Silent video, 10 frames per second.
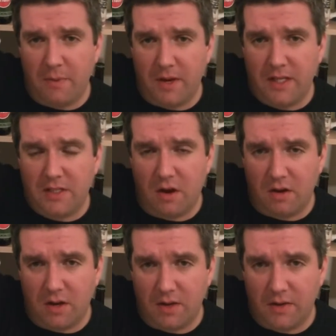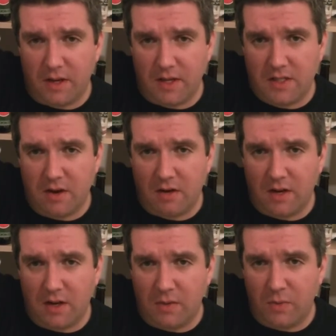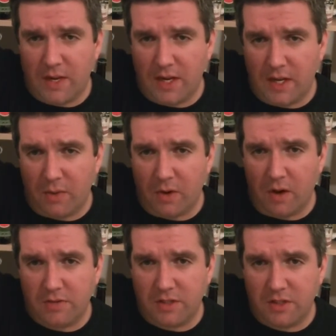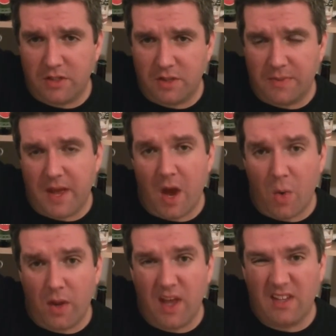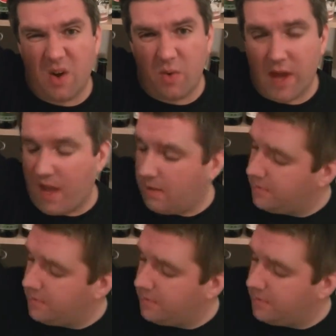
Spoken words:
But it's not gonna win any awards. It's just a bit. It's okay.